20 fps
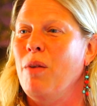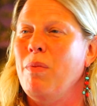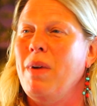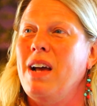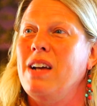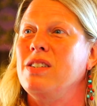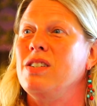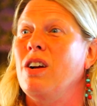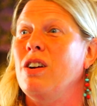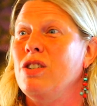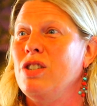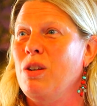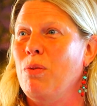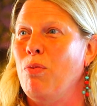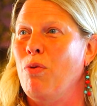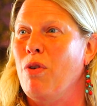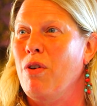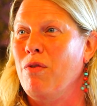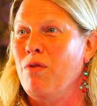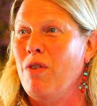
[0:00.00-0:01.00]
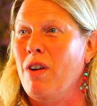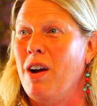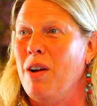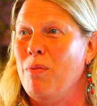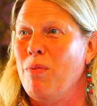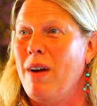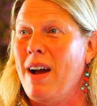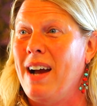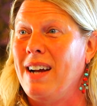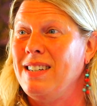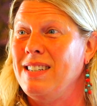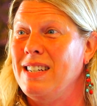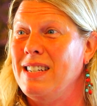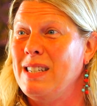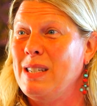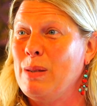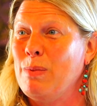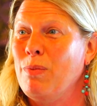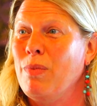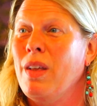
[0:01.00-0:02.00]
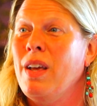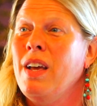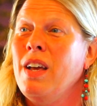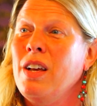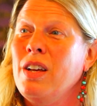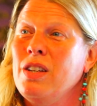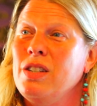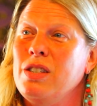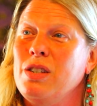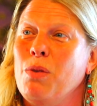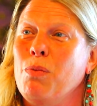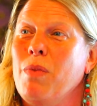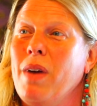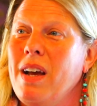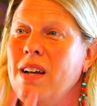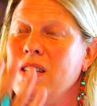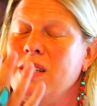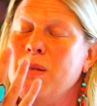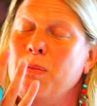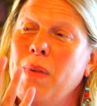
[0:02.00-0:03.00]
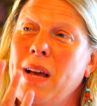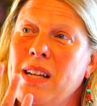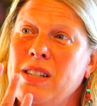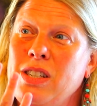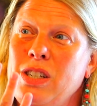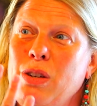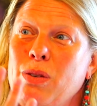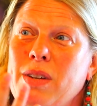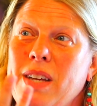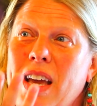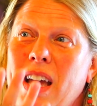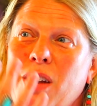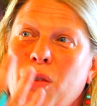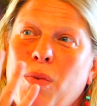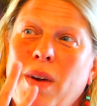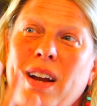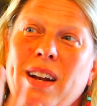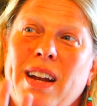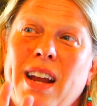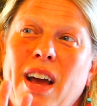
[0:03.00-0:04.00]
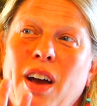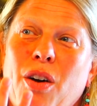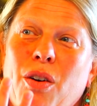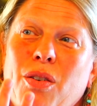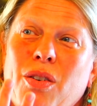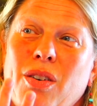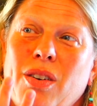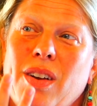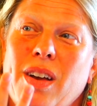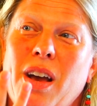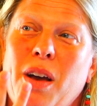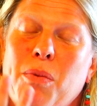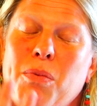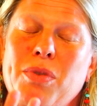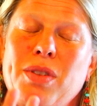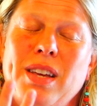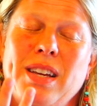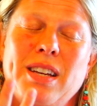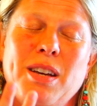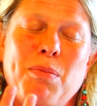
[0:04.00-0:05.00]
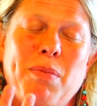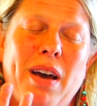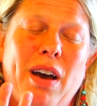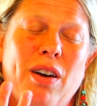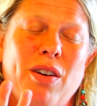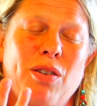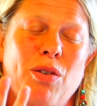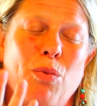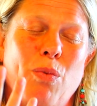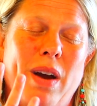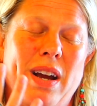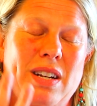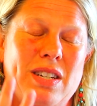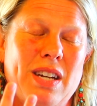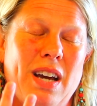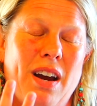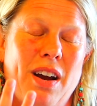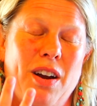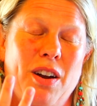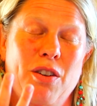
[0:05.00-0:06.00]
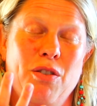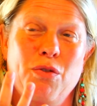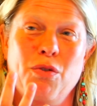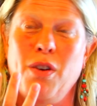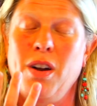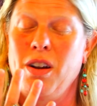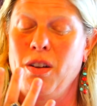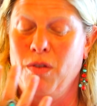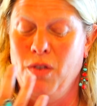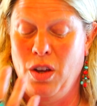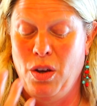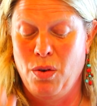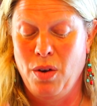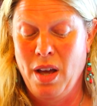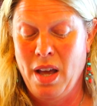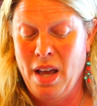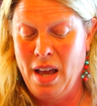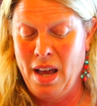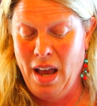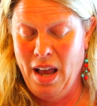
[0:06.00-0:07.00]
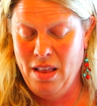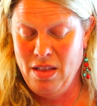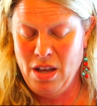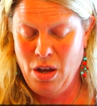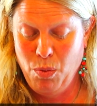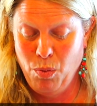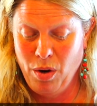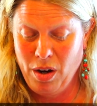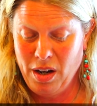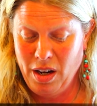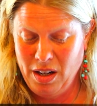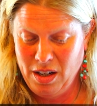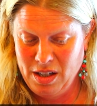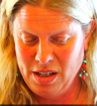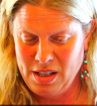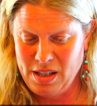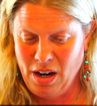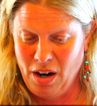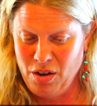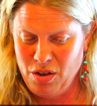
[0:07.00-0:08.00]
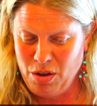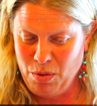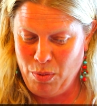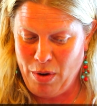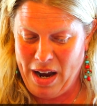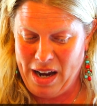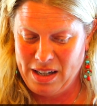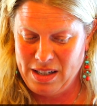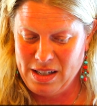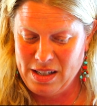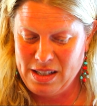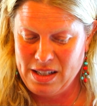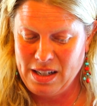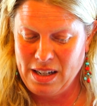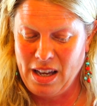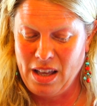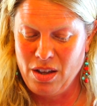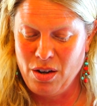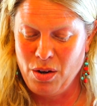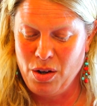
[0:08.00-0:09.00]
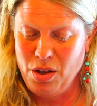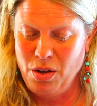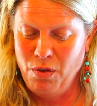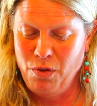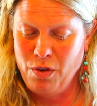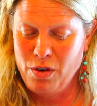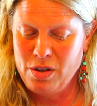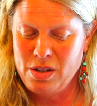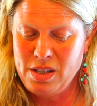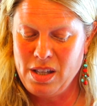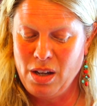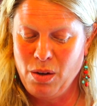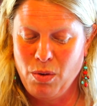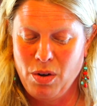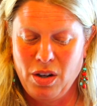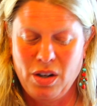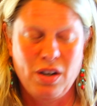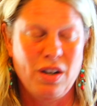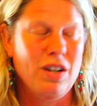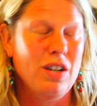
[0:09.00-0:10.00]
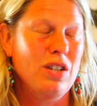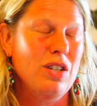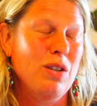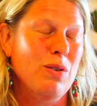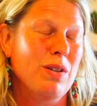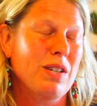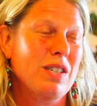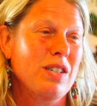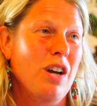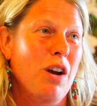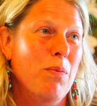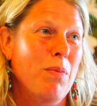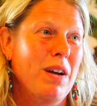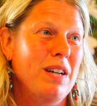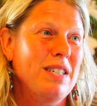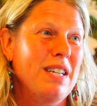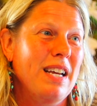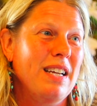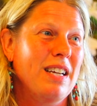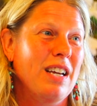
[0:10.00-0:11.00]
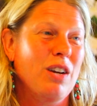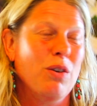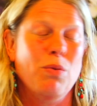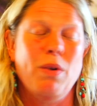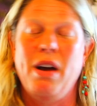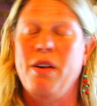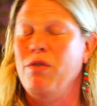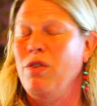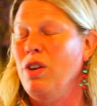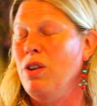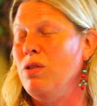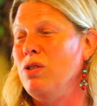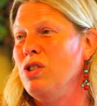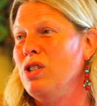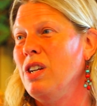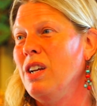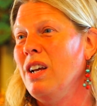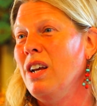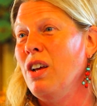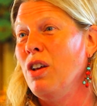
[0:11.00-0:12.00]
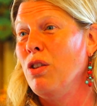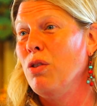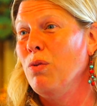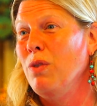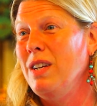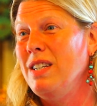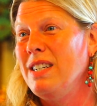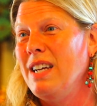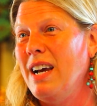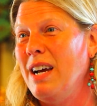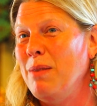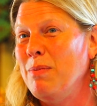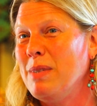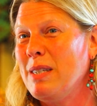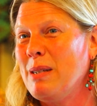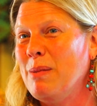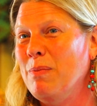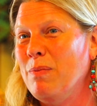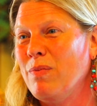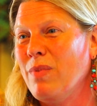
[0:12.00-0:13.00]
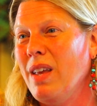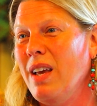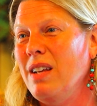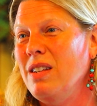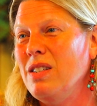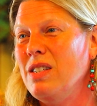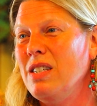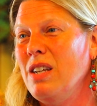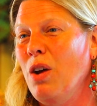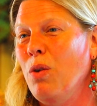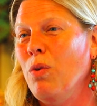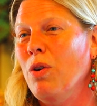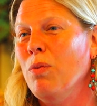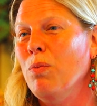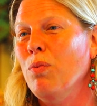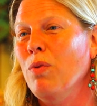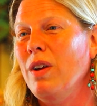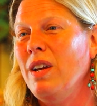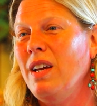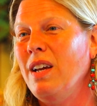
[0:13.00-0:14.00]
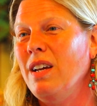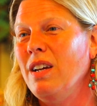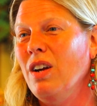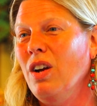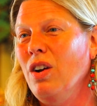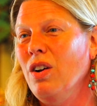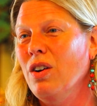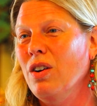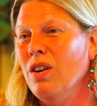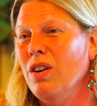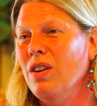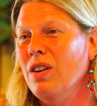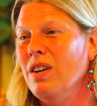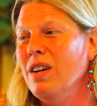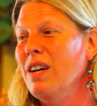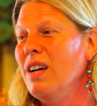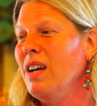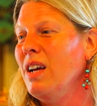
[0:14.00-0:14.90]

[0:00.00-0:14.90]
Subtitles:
as our support for our practice. So as best you can right now, think about White Tara in front of you, and then we're going to start the practice together. And the first thing we're going to do is start by taking refuge 3 times. And so we're bringing her